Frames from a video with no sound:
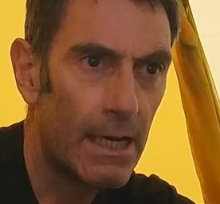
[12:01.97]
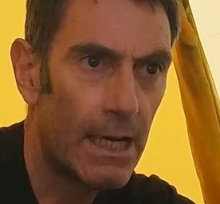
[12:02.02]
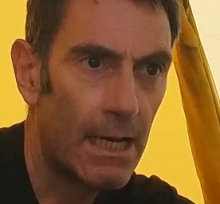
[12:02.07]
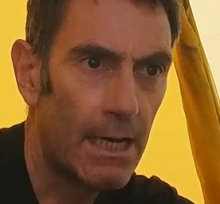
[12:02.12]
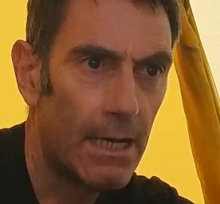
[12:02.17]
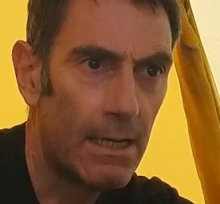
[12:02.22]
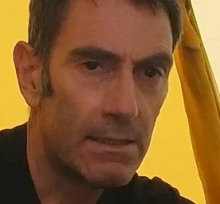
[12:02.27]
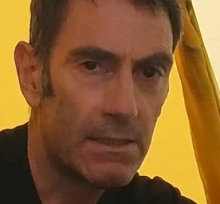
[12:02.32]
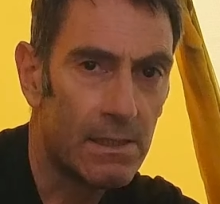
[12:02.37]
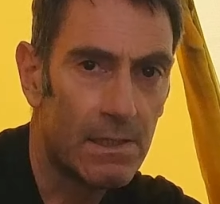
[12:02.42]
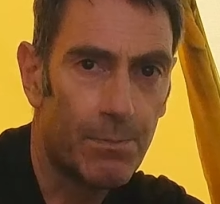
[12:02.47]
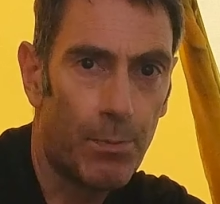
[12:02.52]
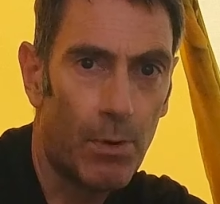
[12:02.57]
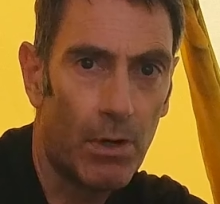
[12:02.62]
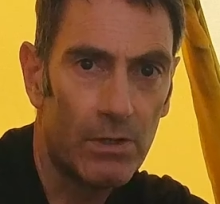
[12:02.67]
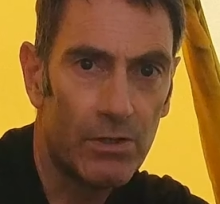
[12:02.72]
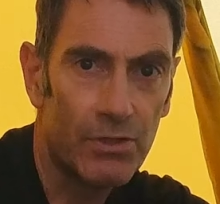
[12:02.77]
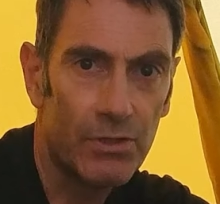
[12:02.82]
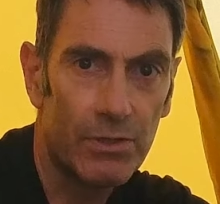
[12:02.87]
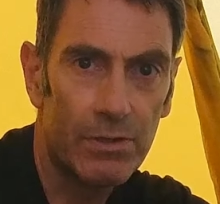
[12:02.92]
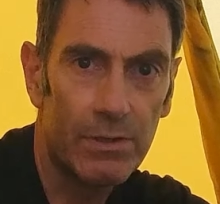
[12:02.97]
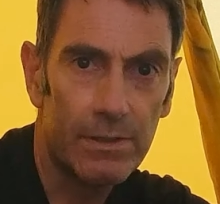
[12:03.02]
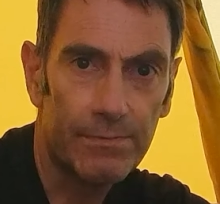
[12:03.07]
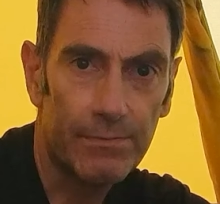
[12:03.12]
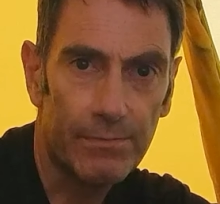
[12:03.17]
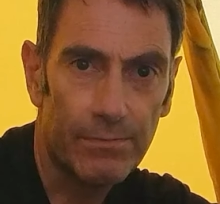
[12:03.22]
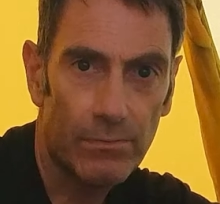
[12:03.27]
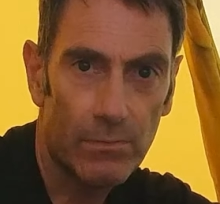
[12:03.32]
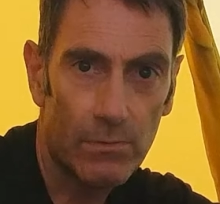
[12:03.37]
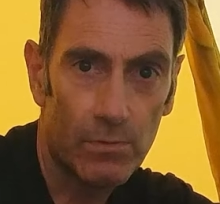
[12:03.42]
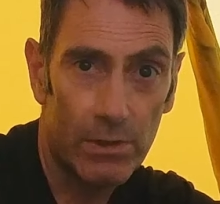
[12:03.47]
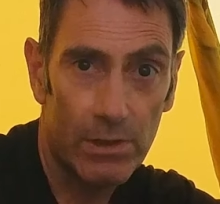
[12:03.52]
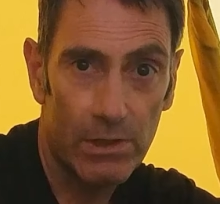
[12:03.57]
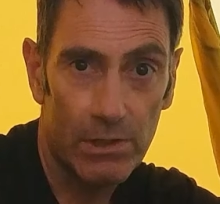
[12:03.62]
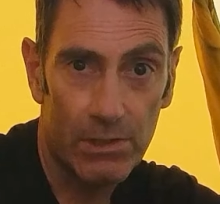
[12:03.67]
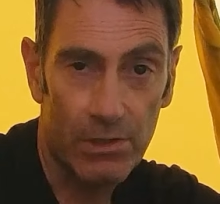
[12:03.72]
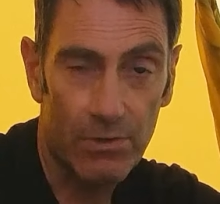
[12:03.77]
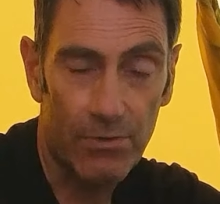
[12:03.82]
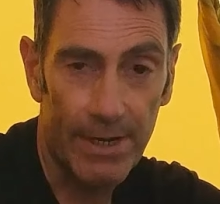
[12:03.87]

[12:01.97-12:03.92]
Uh, it's sponsored, which is